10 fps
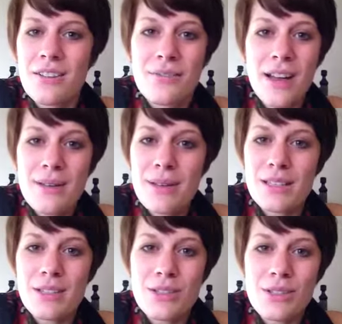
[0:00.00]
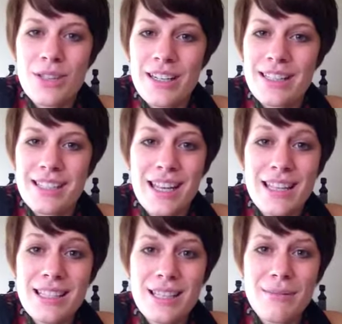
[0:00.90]
the vitamins and nutrients and
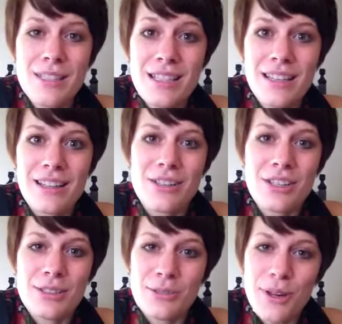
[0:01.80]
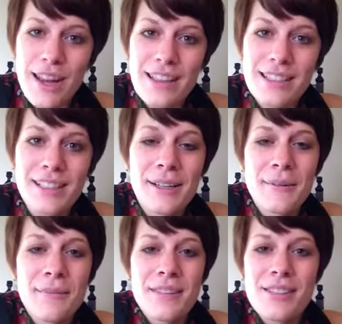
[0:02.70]
enzymes in it that are just great.
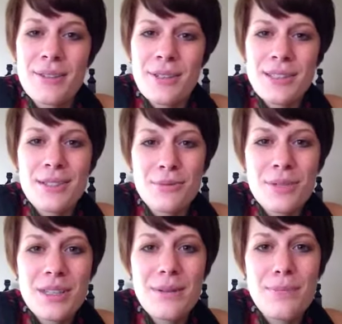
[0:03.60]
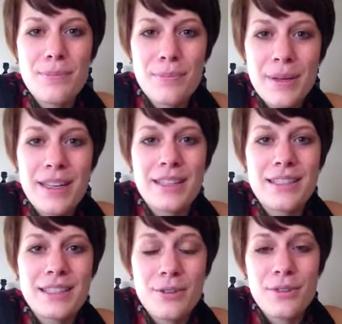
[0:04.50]
So this is a really
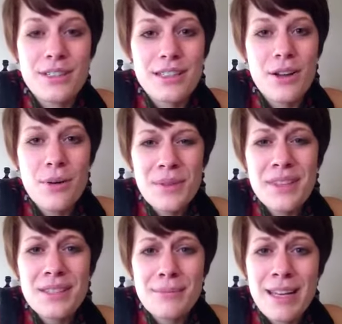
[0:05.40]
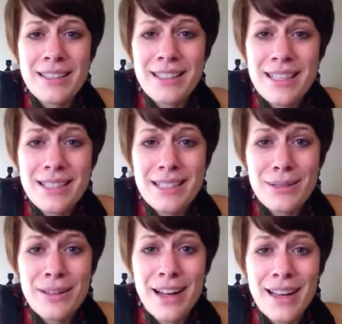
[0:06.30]
big difference, and I hope that this makes sense to
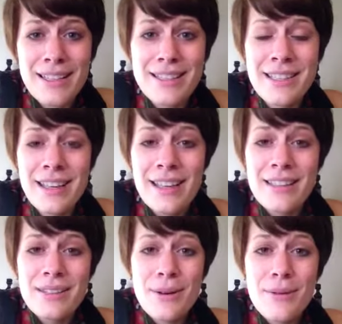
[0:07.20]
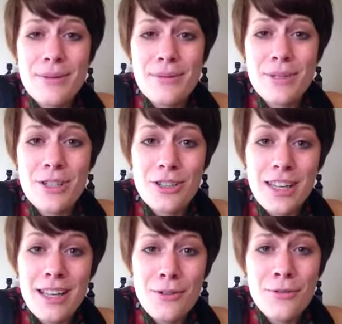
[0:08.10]
you guys. So when you're
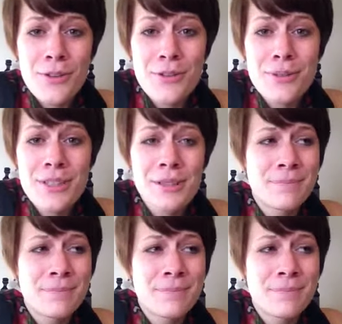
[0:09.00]
eating food,